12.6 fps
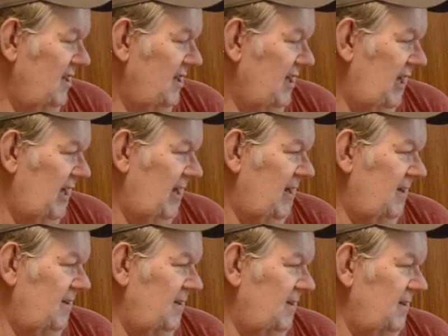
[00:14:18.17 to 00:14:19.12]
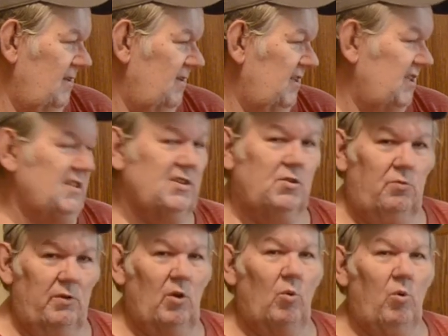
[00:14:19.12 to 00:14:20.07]
And this is the
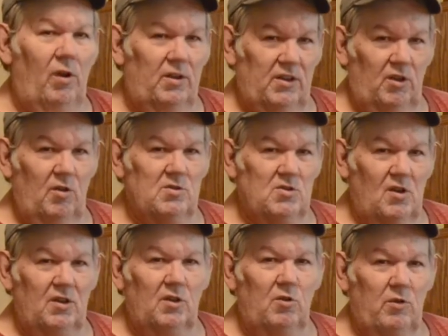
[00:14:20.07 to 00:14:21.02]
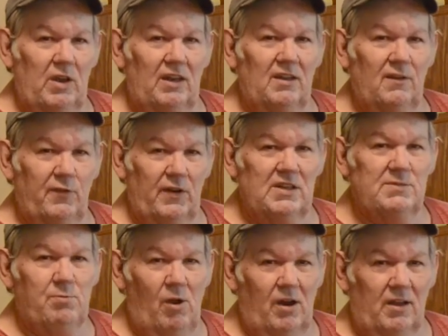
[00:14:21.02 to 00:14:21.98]
real work that goes on to creating the
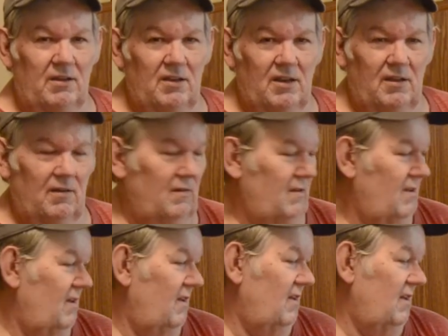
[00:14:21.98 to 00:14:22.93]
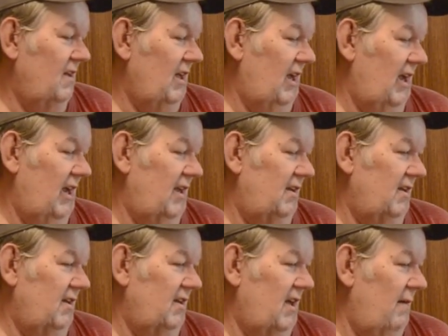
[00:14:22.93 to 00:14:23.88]
finished product, And
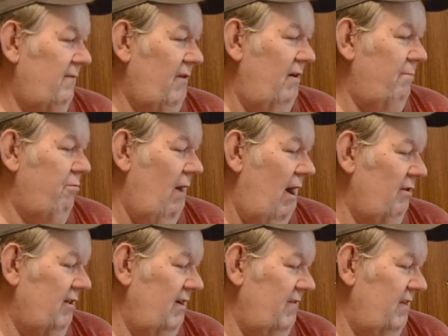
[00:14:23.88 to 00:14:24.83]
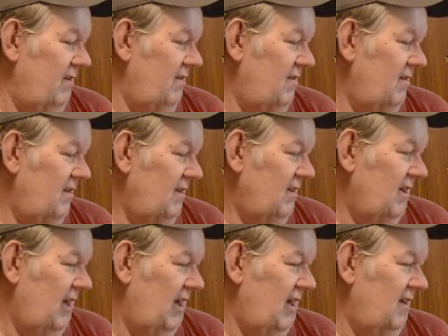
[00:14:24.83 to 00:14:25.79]
I'm very proud of it,
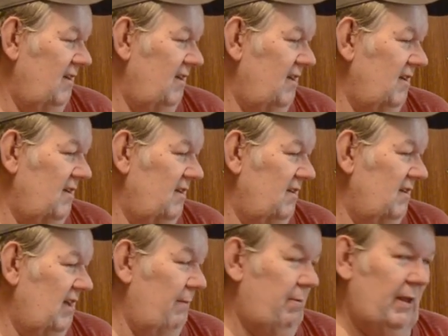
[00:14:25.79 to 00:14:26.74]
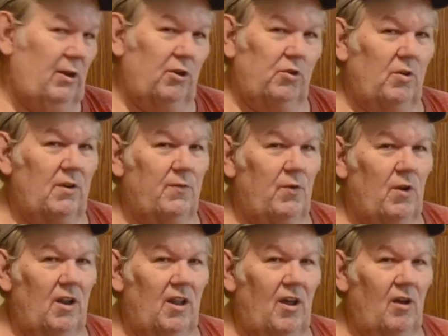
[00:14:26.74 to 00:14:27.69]
and I plan on doing it for
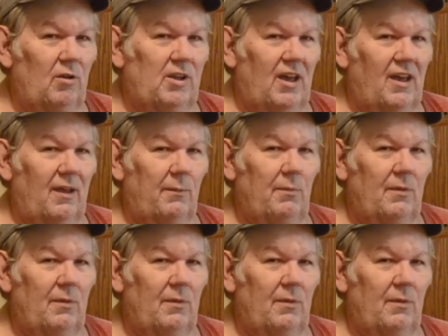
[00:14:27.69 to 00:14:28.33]
a long time.